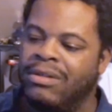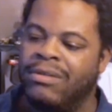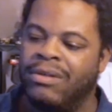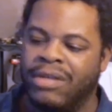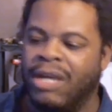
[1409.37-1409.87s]

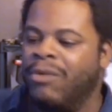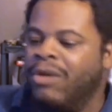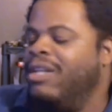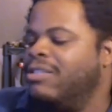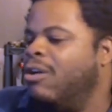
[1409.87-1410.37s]
okay,
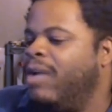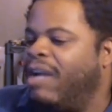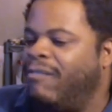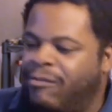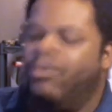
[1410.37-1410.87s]
well, that's all we
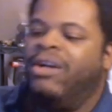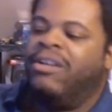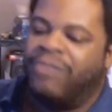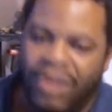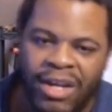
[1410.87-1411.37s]
got left.
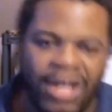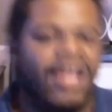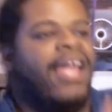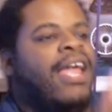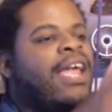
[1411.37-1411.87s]
Wonderful.
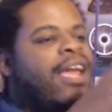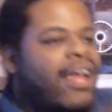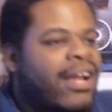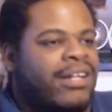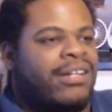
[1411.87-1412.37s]

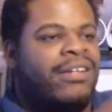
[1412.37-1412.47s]
And